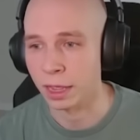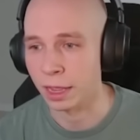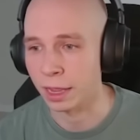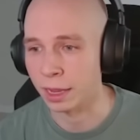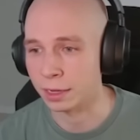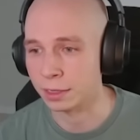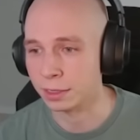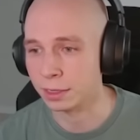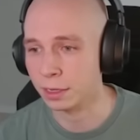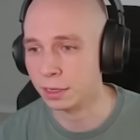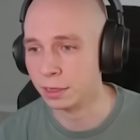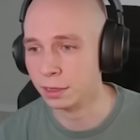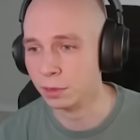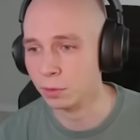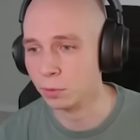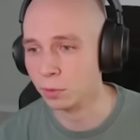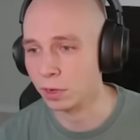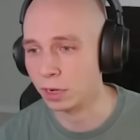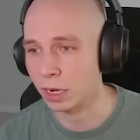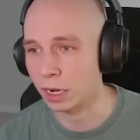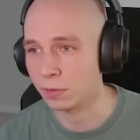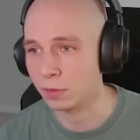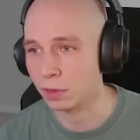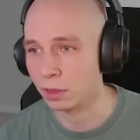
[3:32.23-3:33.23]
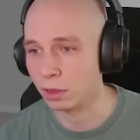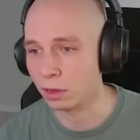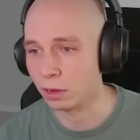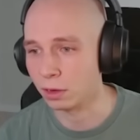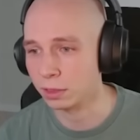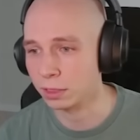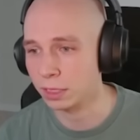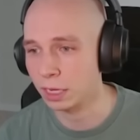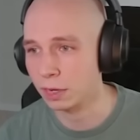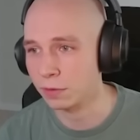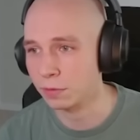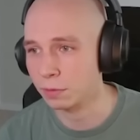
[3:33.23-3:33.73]
And here we're going to have a
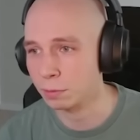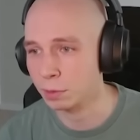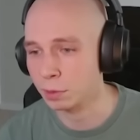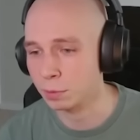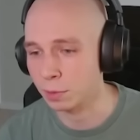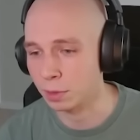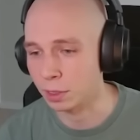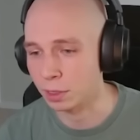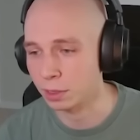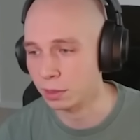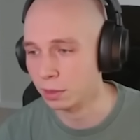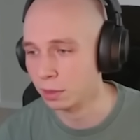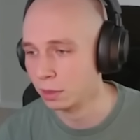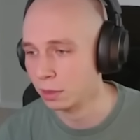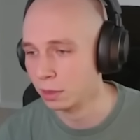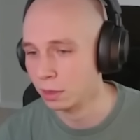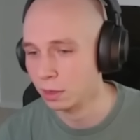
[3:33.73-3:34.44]
long take from Spirit.